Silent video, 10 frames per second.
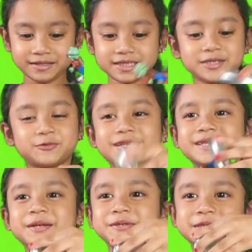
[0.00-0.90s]
Just
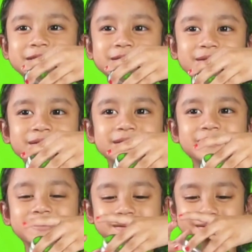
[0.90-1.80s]
twist it also.
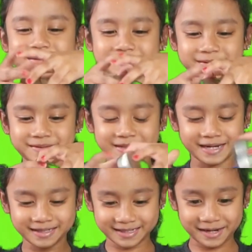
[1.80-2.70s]

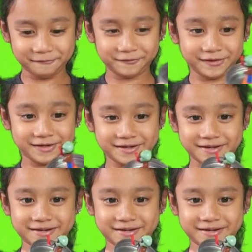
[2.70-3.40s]
I like it.